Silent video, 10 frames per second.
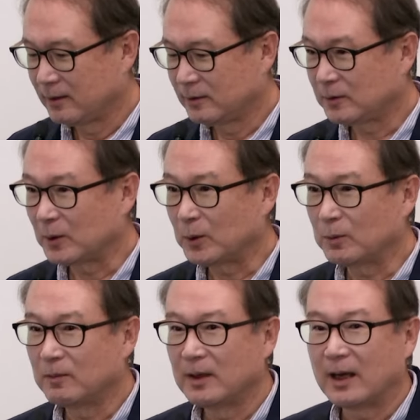
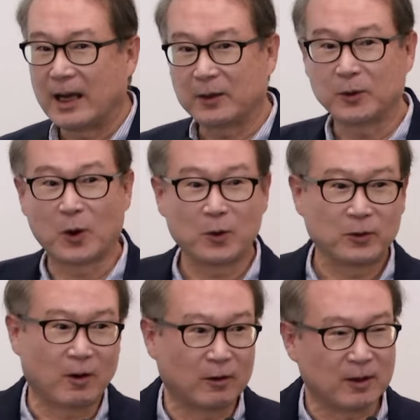So I don't know
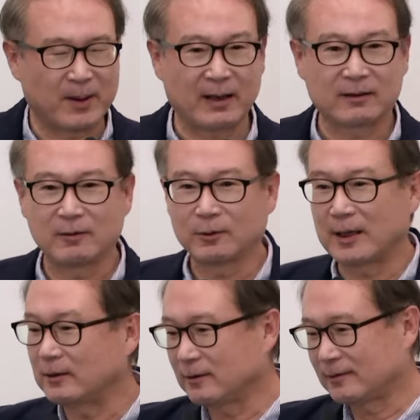all your background, so
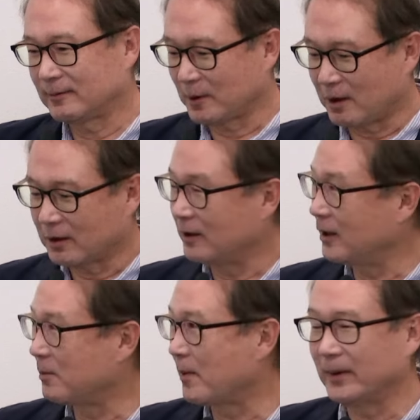I'll just talk a
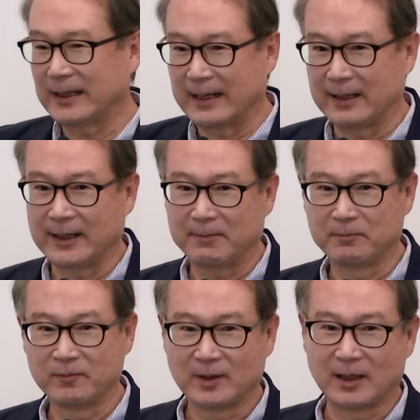little bit about
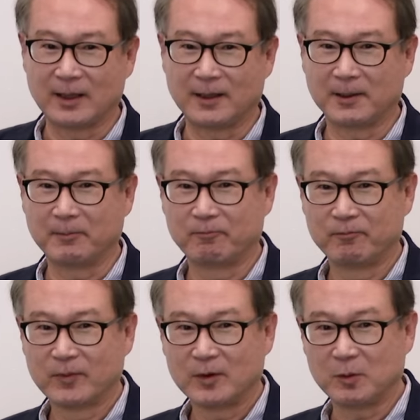LLM.
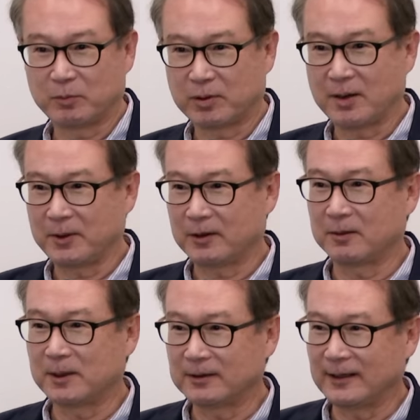You probably heard
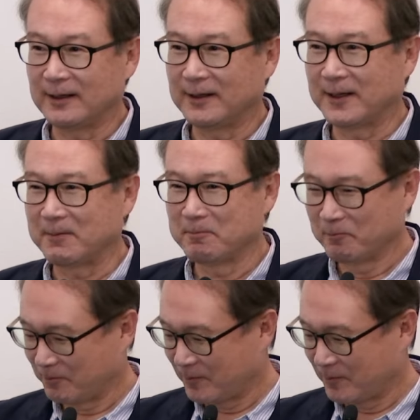about the LLM.